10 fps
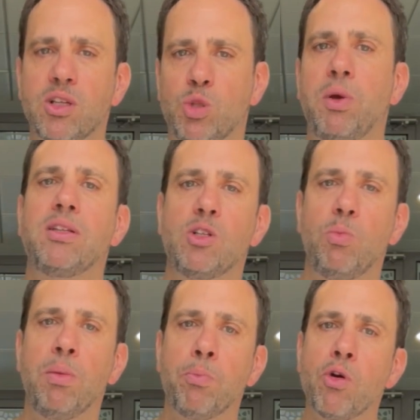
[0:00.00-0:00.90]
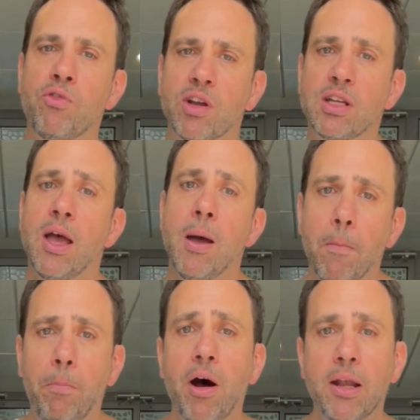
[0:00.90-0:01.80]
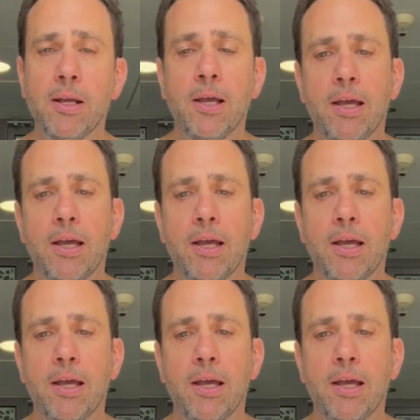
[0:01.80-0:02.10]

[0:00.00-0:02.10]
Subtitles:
expected to be perfect, but